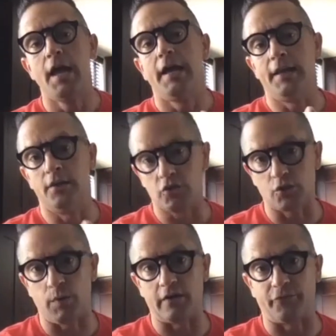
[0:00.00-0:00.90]
It looks
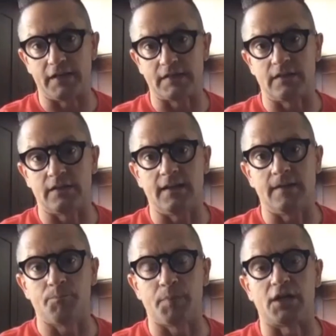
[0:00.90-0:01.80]
quite
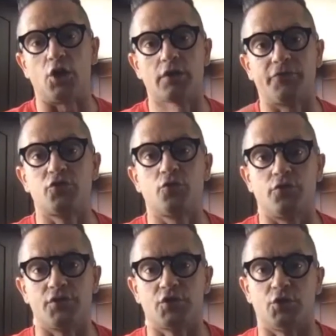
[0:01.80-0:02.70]
fascinating, but a lot of
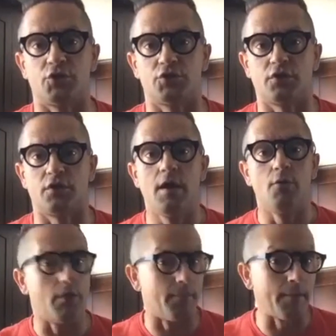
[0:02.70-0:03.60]
tourists don't
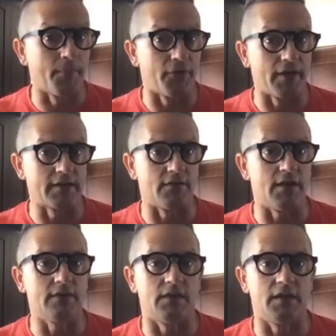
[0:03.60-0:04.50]
remember that, and they
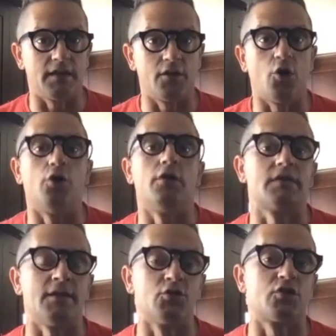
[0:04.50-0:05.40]
thinking, oh, Los
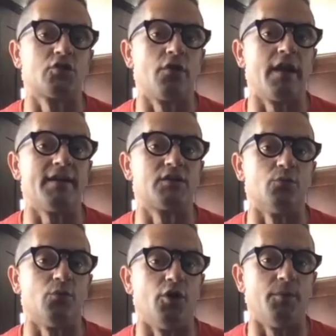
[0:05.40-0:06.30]
Angeles is so nice and
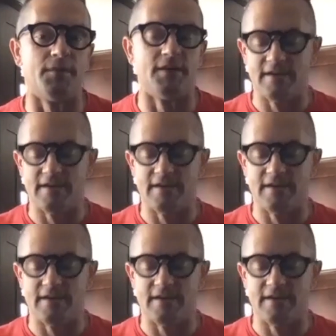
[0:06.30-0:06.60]
warm.